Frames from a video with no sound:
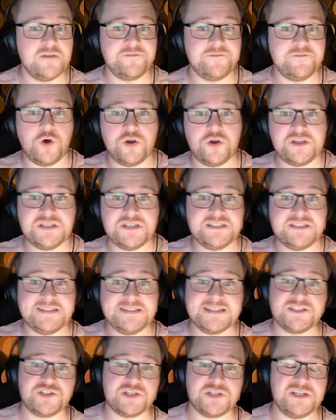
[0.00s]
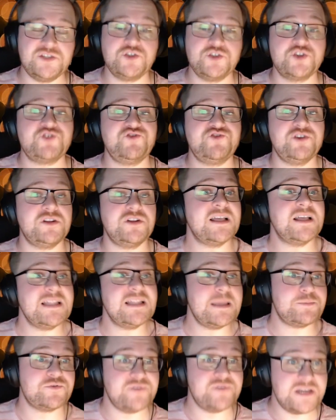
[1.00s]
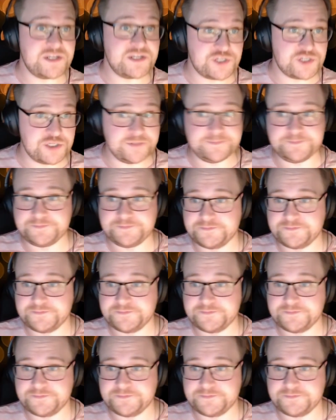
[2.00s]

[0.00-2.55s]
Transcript: for industrial collaboration.